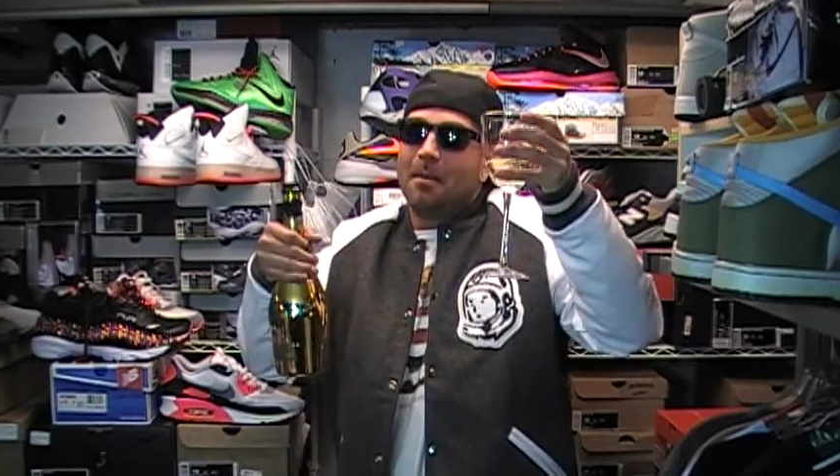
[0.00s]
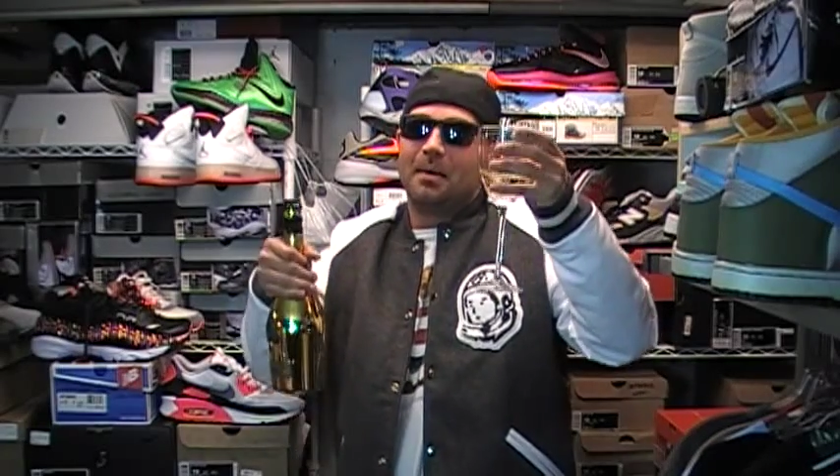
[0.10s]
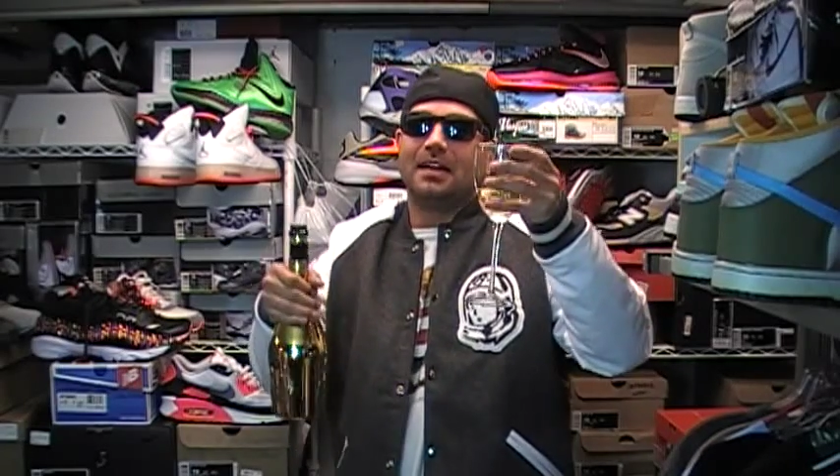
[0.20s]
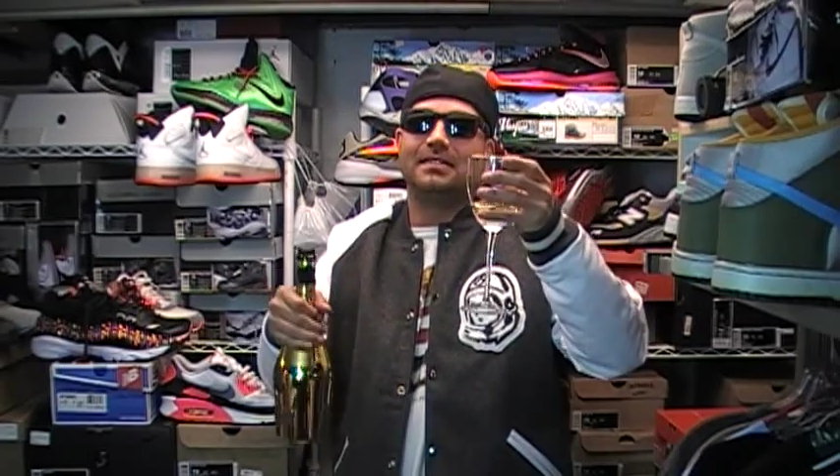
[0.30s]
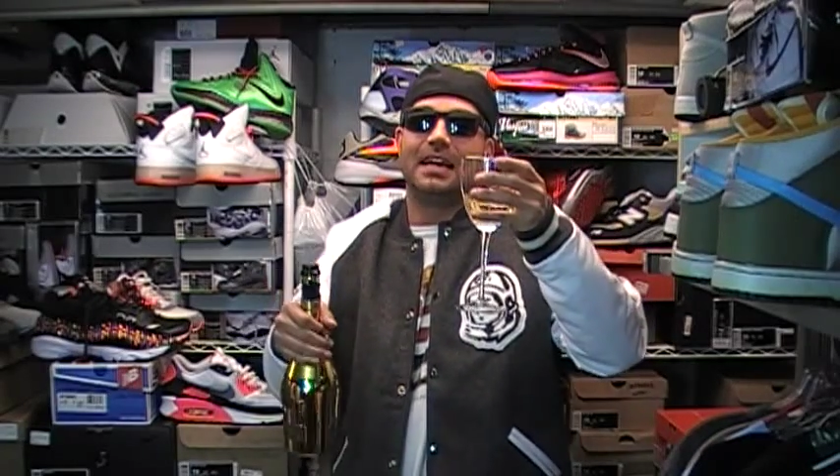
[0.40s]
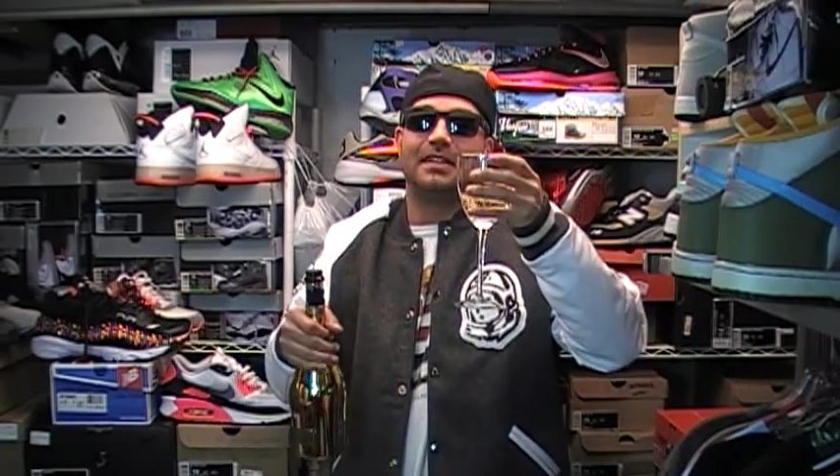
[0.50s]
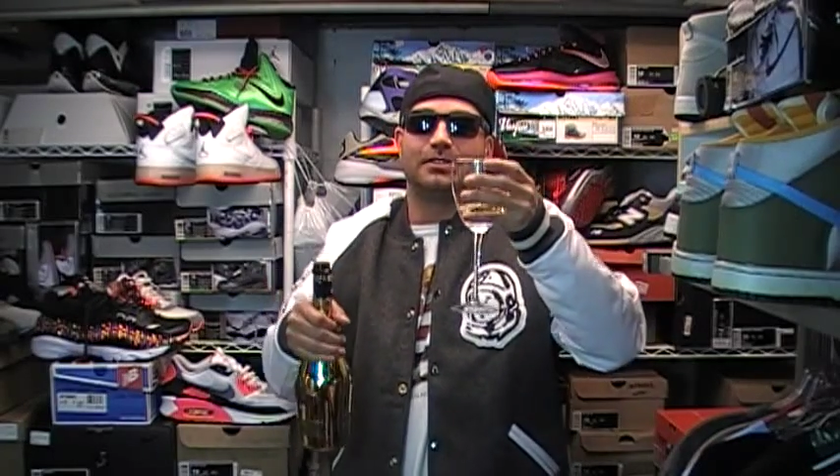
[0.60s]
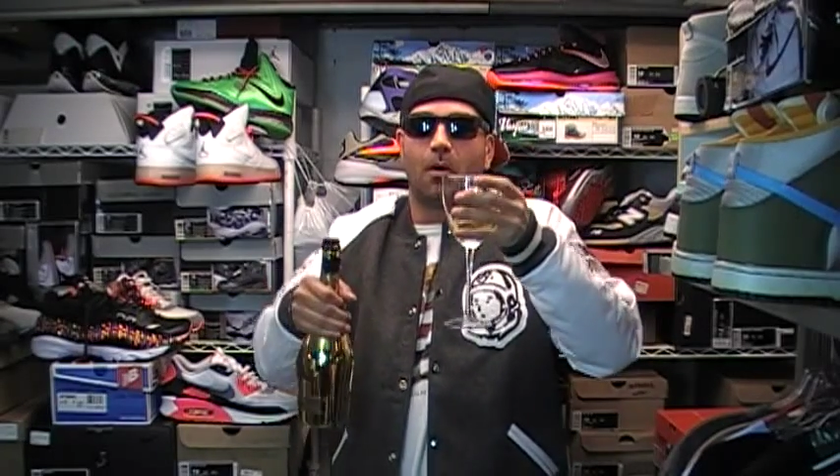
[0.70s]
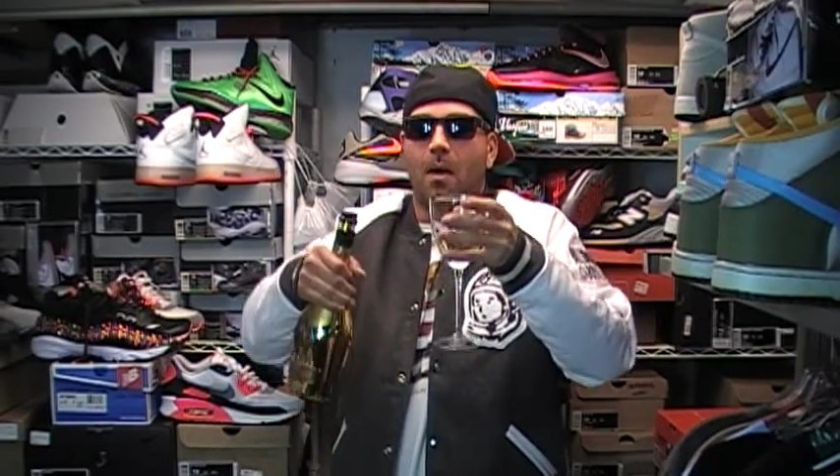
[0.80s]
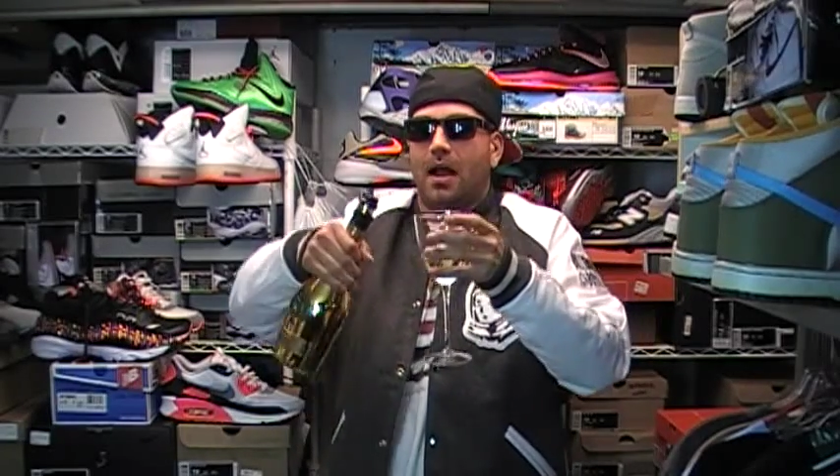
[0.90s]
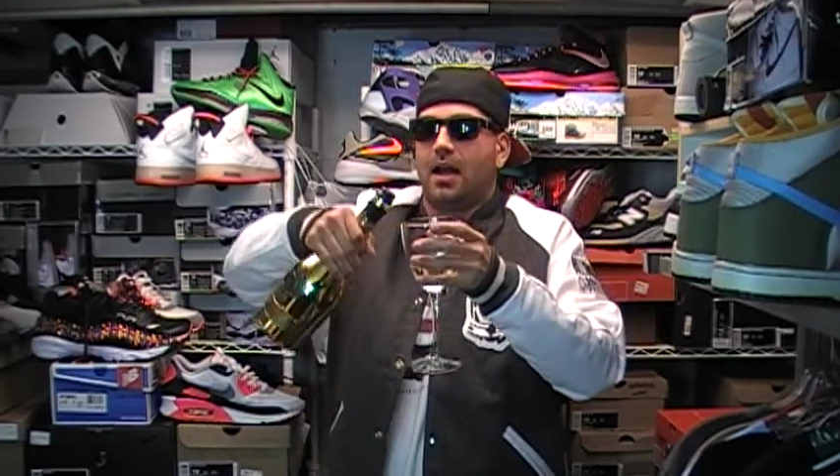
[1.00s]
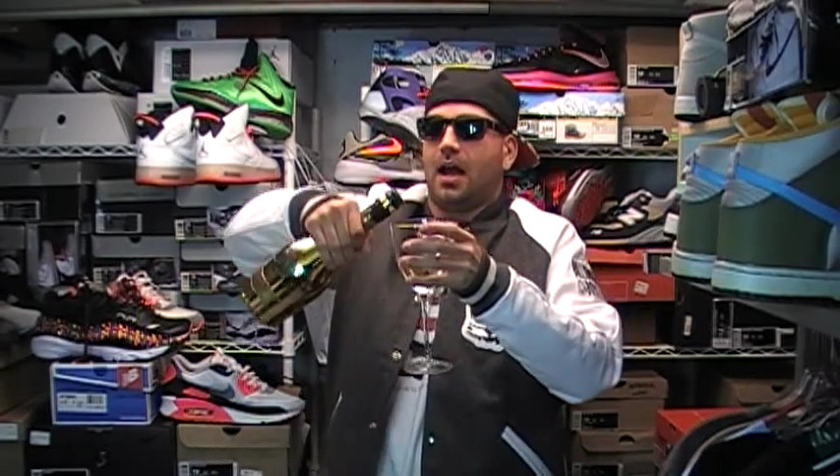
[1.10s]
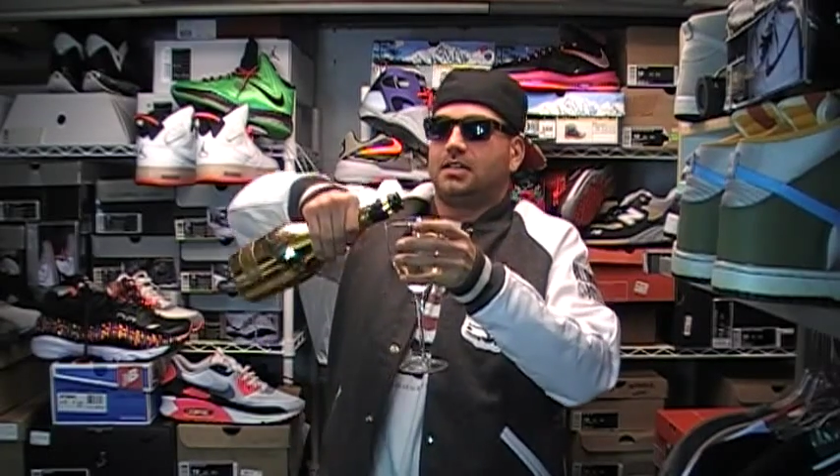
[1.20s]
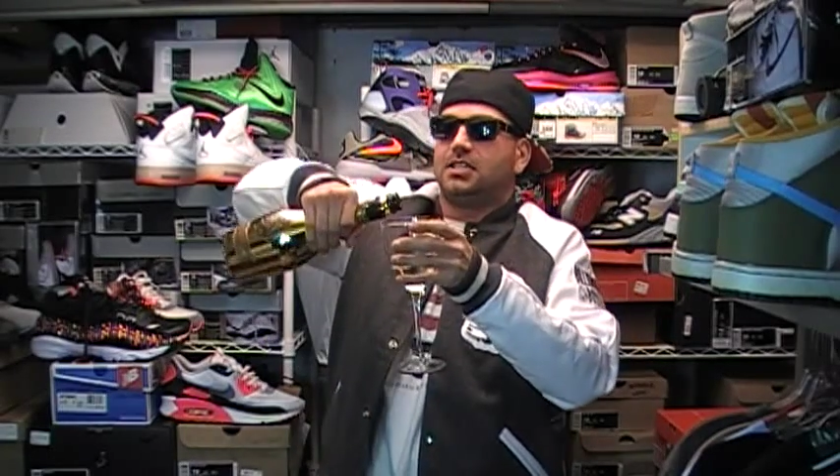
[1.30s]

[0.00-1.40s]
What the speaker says: But it did, so why not?